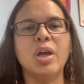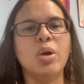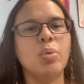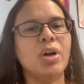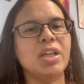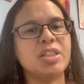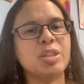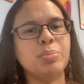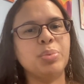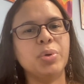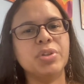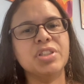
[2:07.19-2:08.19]
While it's
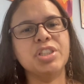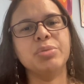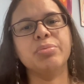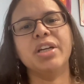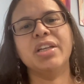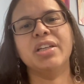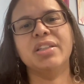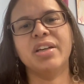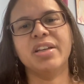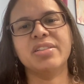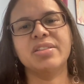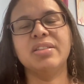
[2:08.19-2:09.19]
important to
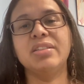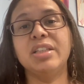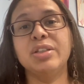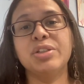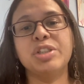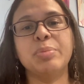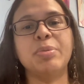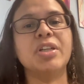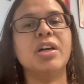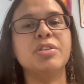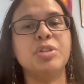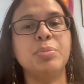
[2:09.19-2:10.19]
recognize the leadership and
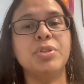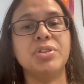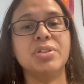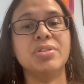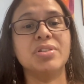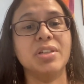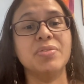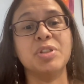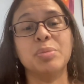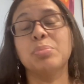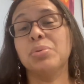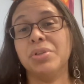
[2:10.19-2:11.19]
contributions of
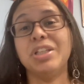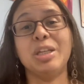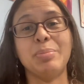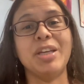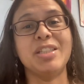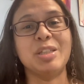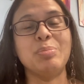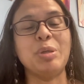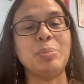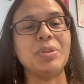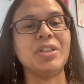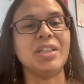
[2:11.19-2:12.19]
some pretty amazing
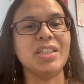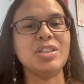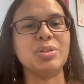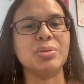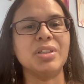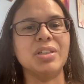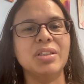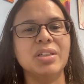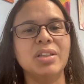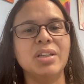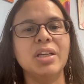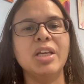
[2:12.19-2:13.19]
people in history,
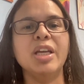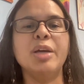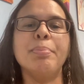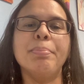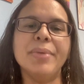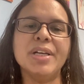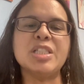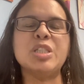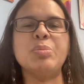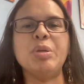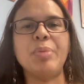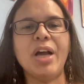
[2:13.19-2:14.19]
it
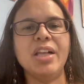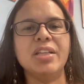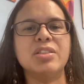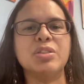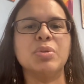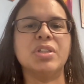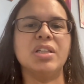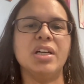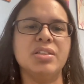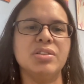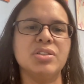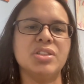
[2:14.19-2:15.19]
must be balanced with an
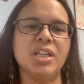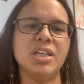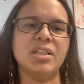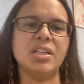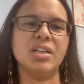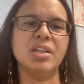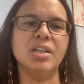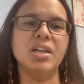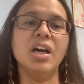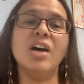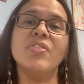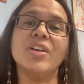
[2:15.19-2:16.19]
understanding
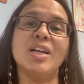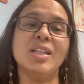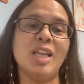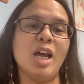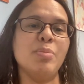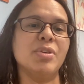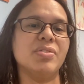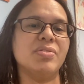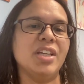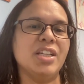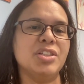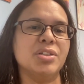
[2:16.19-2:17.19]
of the collaborative
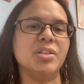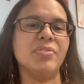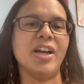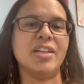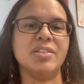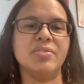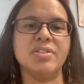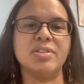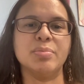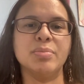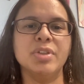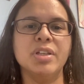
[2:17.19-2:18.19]
nature of
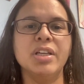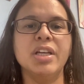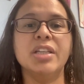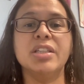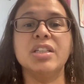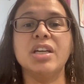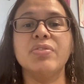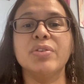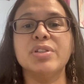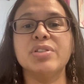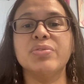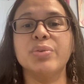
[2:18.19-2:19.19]
activism and the
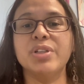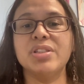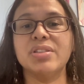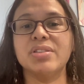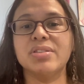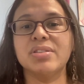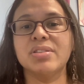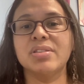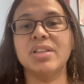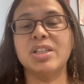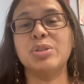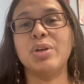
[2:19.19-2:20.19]
diverse voices
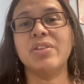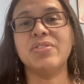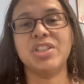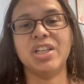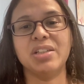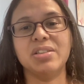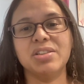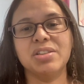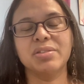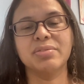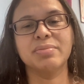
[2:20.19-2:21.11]
that drive change.